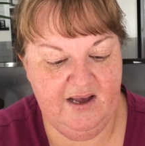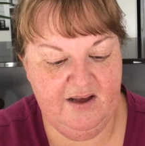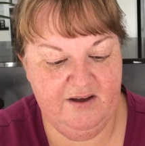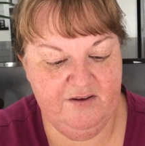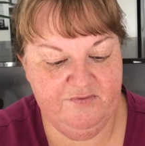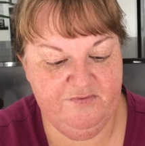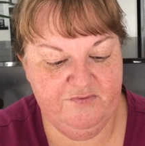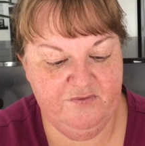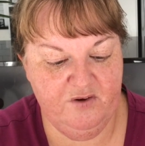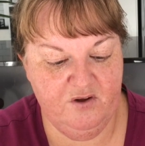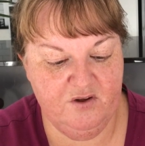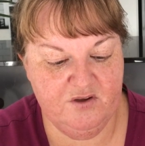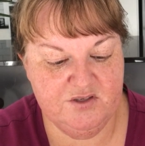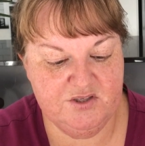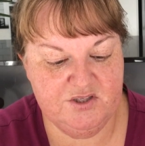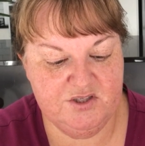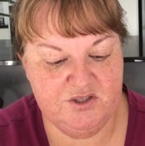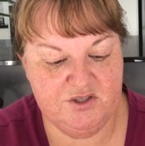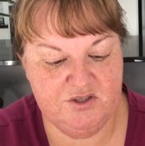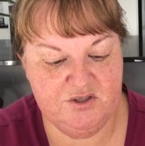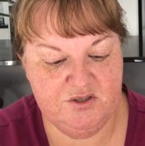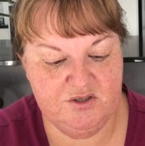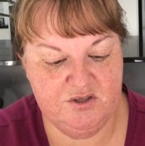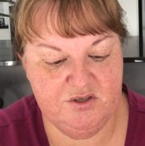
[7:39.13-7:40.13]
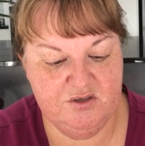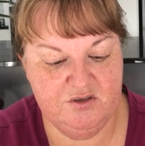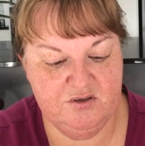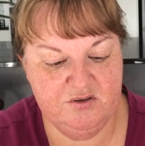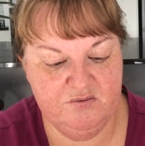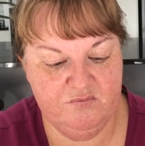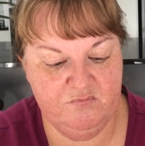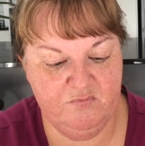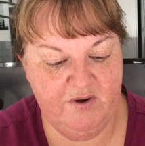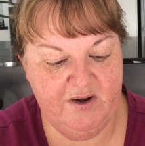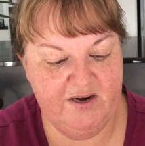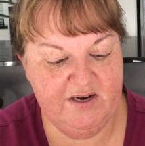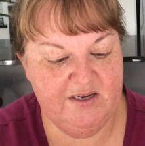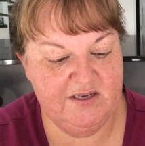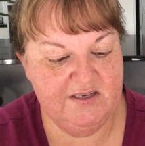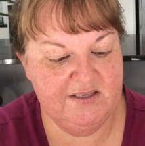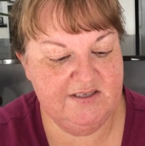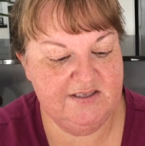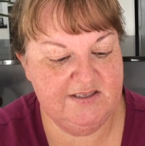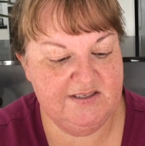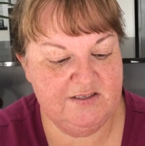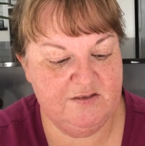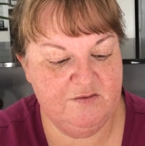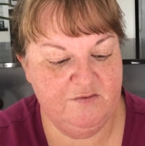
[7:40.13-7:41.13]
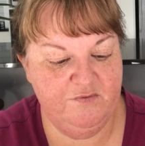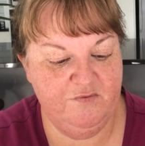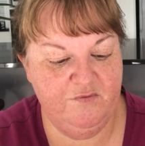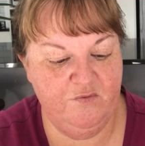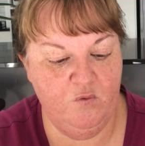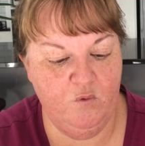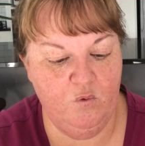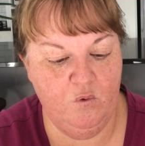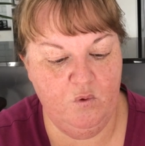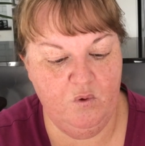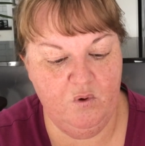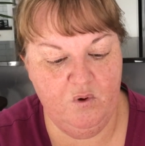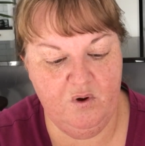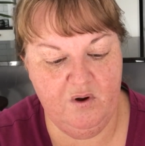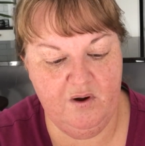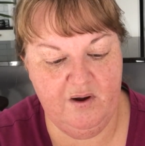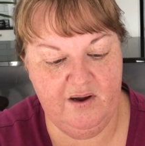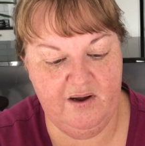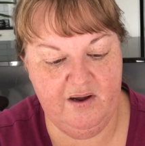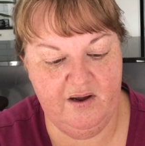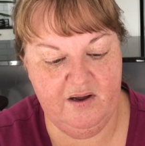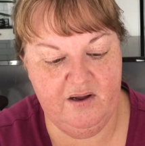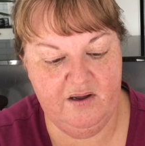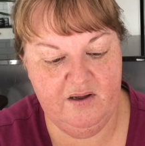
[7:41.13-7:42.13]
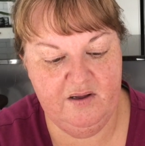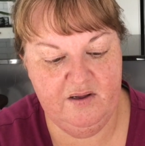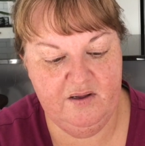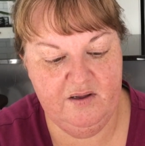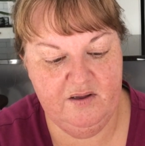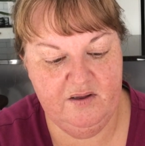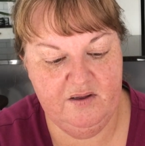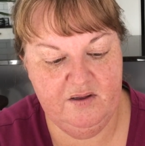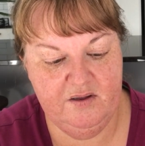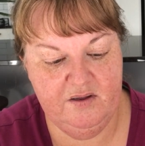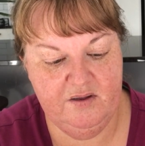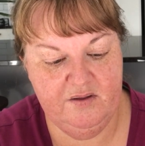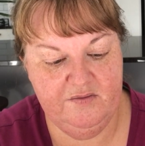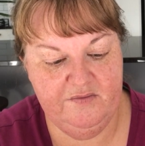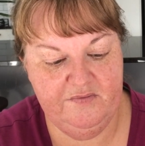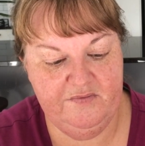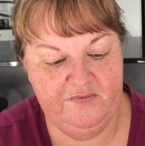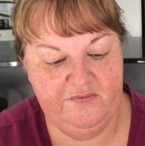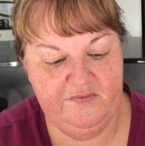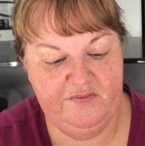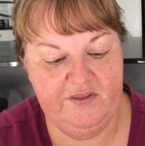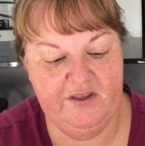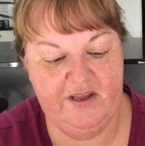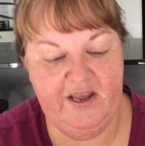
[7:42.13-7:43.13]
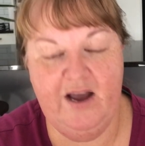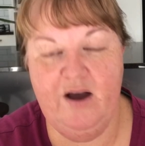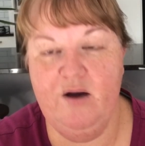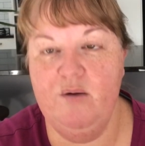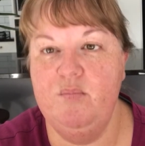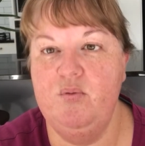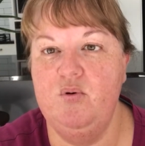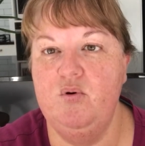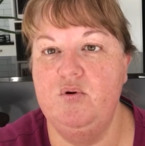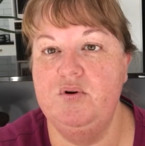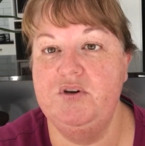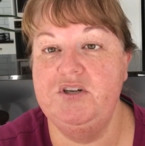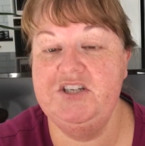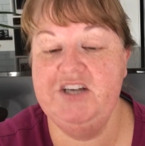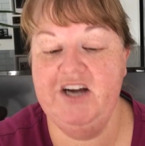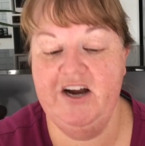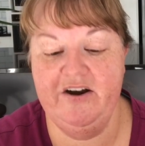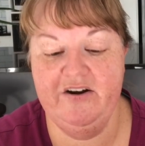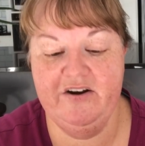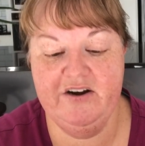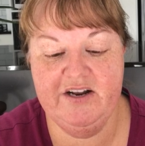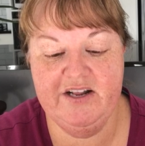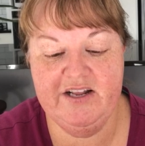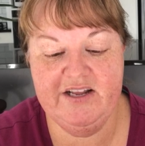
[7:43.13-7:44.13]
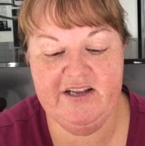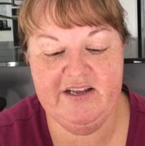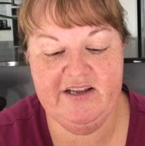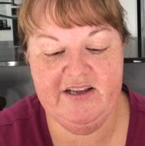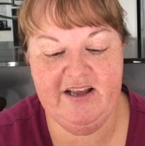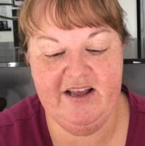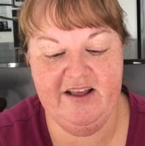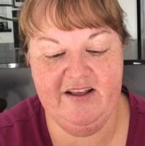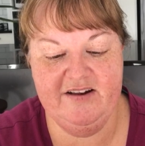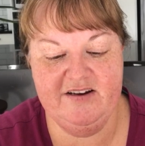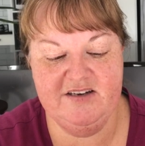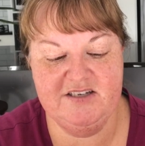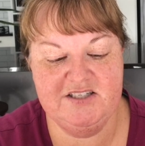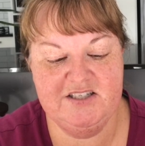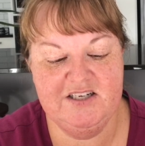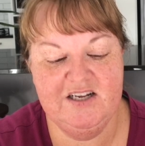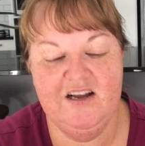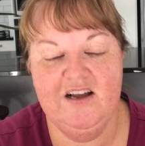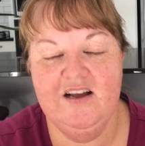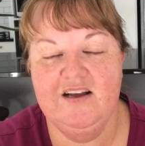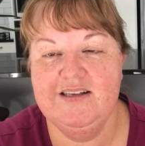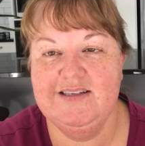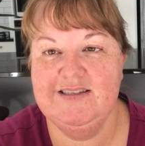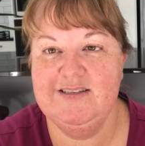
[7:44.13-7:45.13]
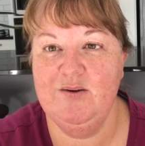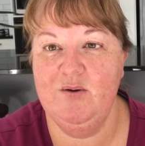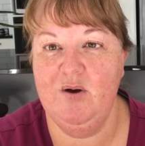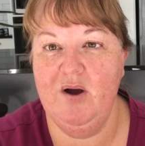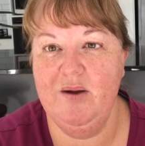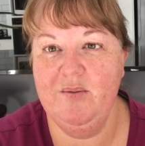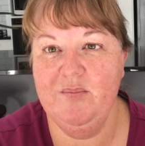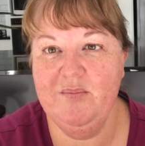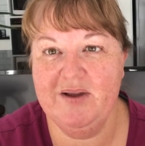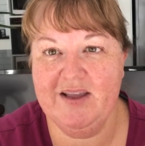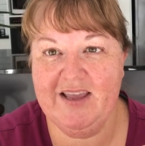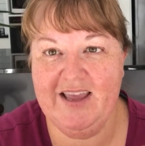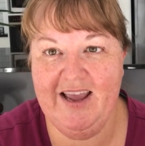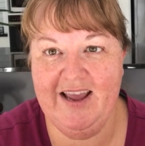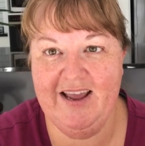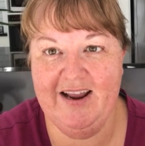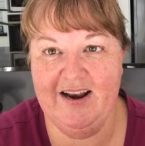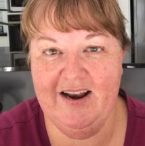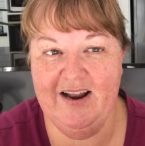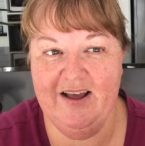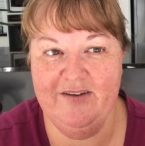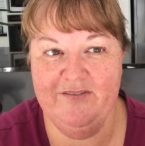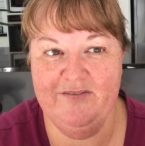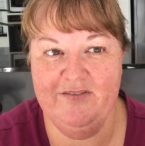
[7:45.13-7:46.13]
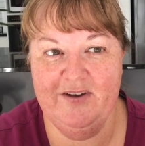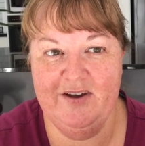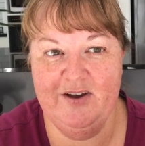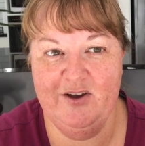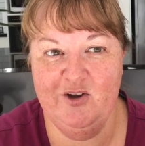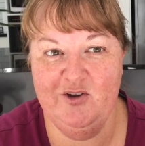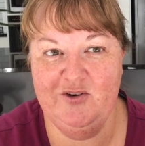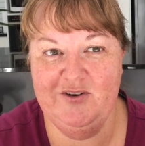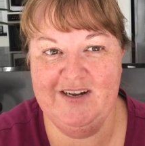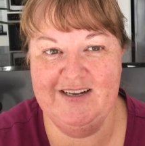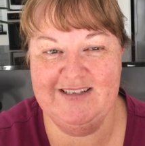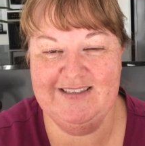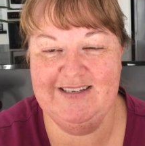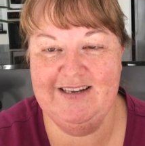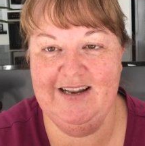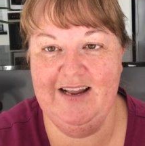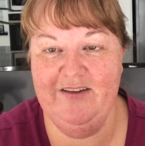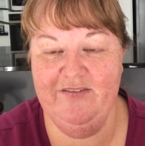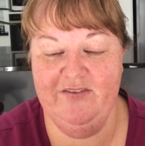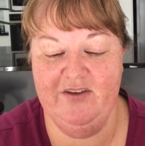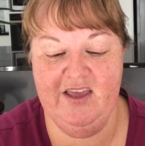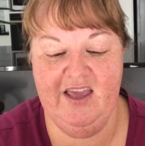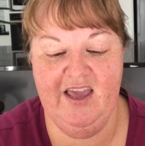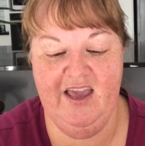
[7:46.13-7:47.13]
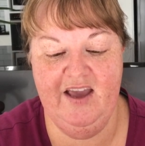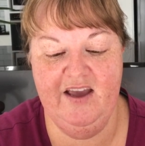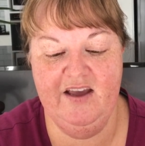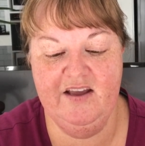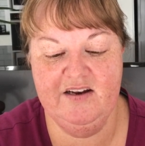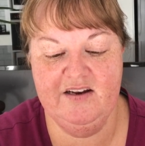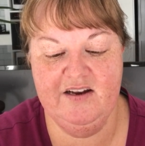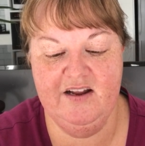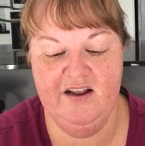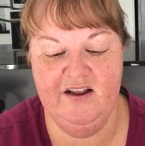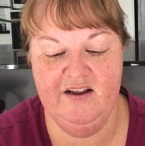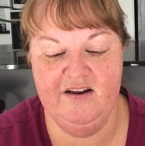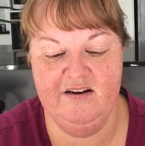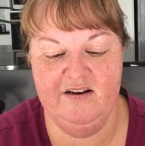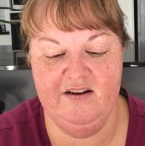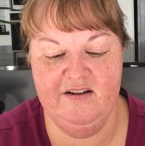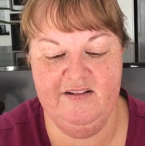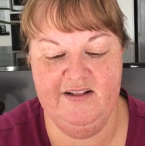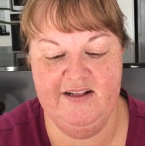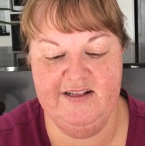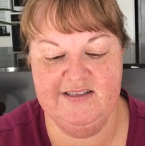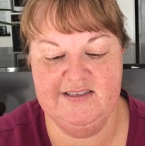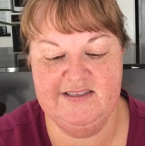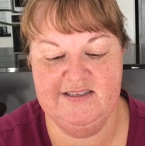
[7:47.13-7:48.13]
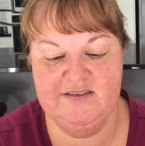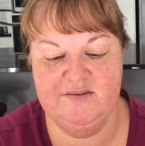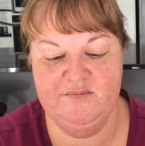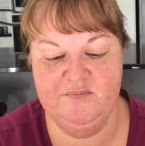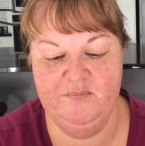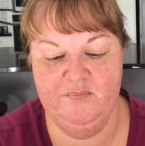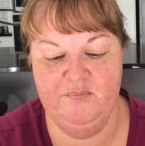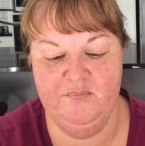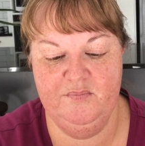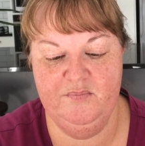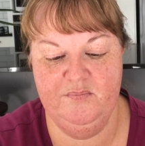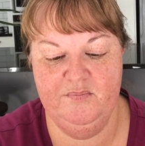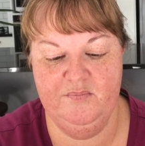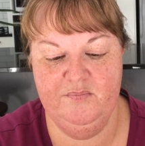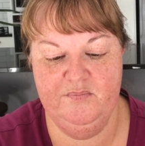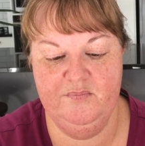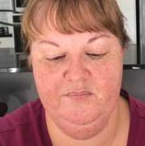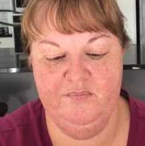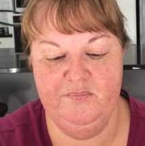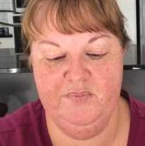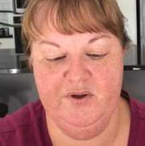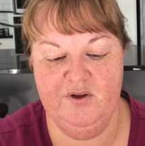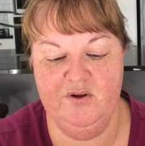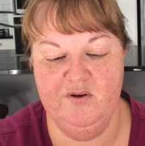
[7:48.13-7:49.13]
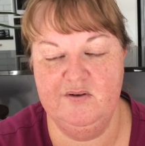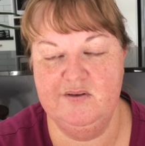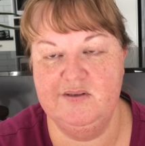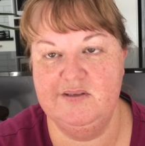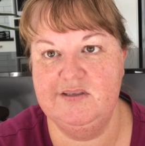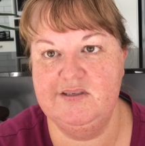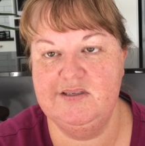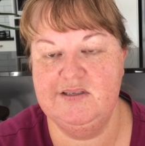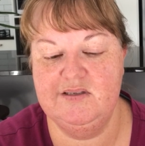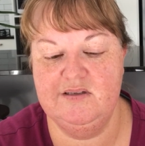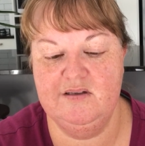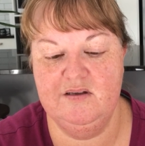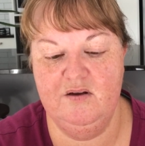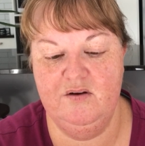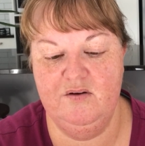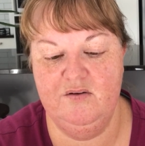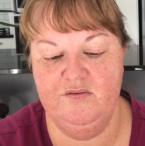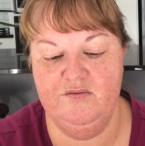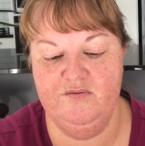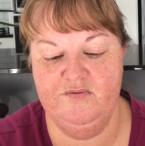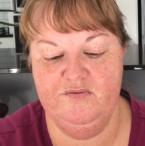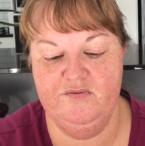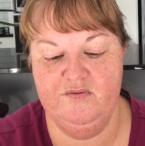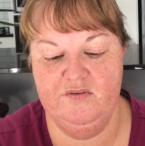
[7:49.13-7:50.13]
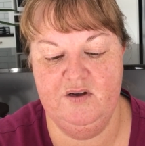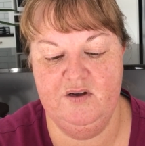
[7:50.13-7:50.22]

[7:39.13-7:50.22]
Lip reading: floss rings for the Outpoured charity, and so I'm a cat lover who doesn't have a cat, and that's because of